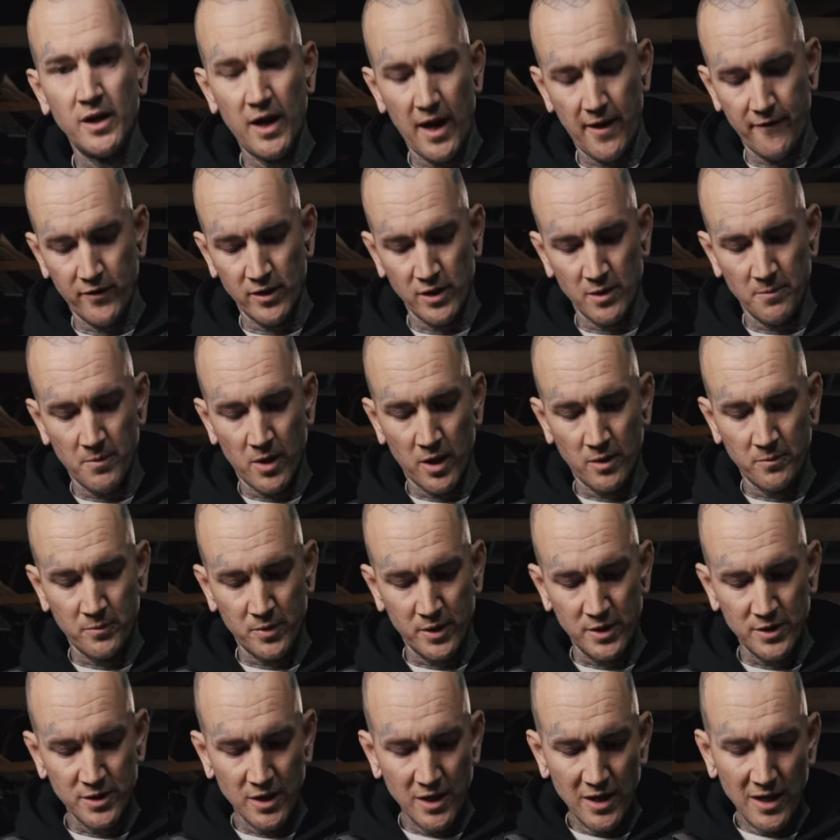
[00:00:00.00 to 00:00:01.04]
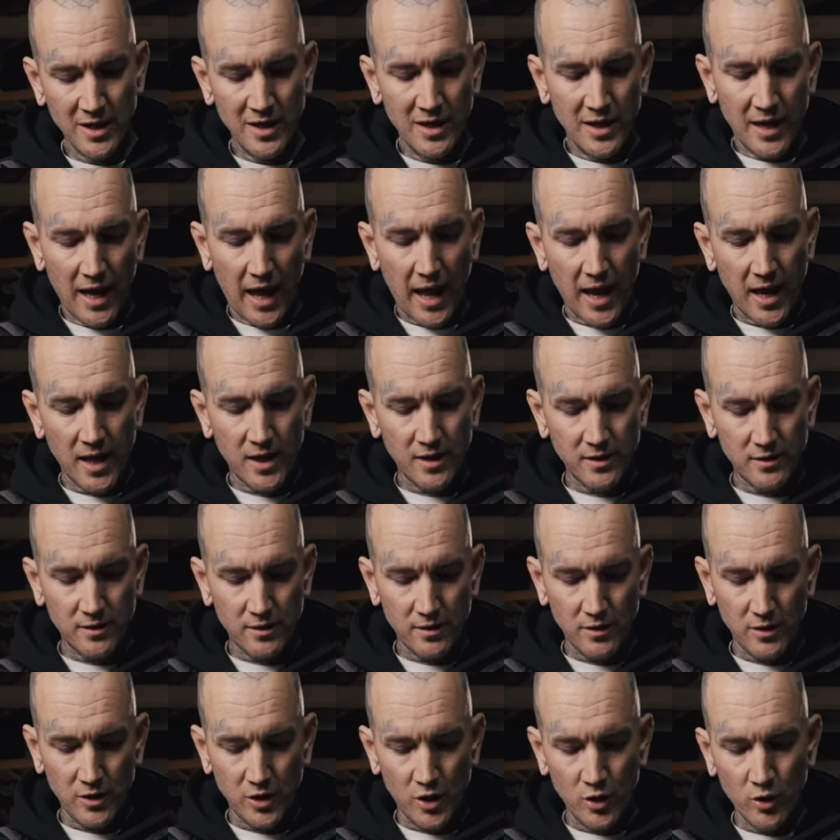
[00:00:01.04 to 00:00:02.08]
having the bottom piece. And
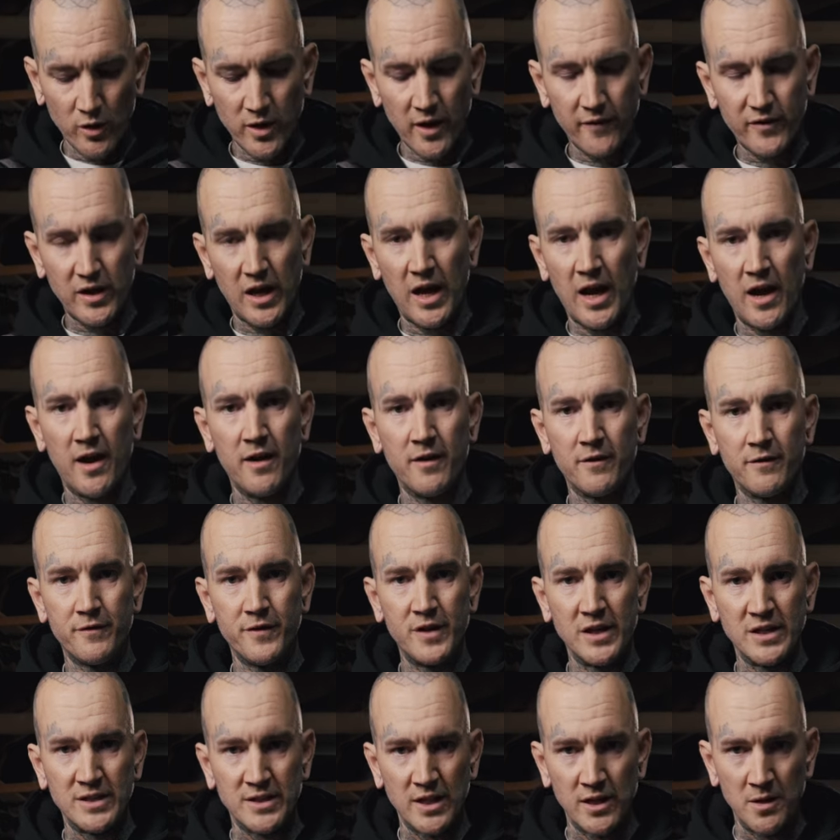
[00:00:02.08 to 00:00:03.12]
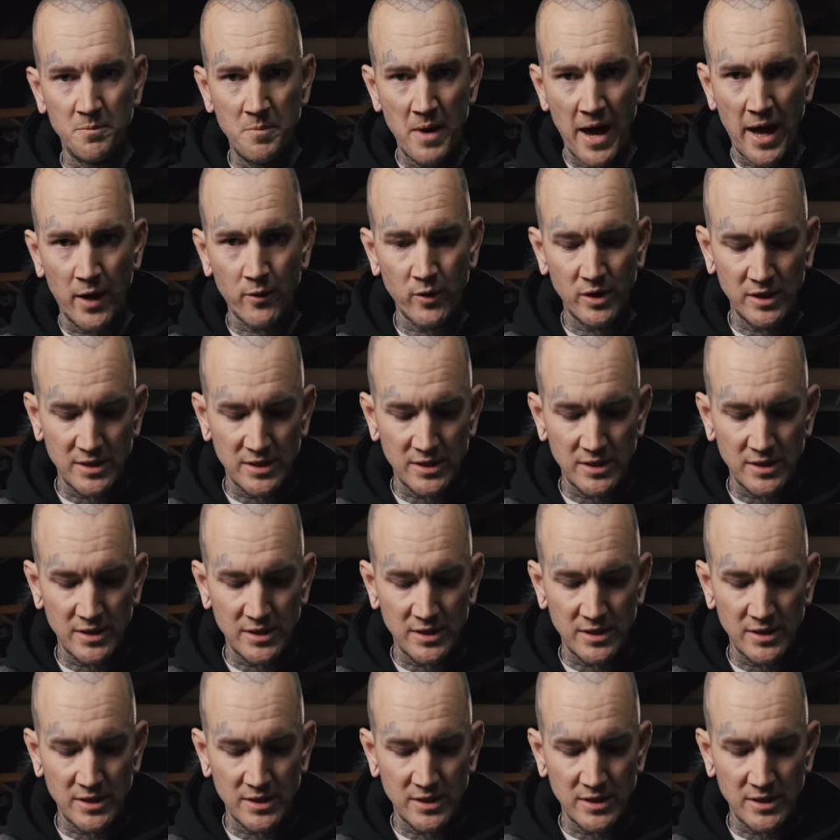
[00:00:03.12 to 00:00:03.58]
you don't have to have the extended battery.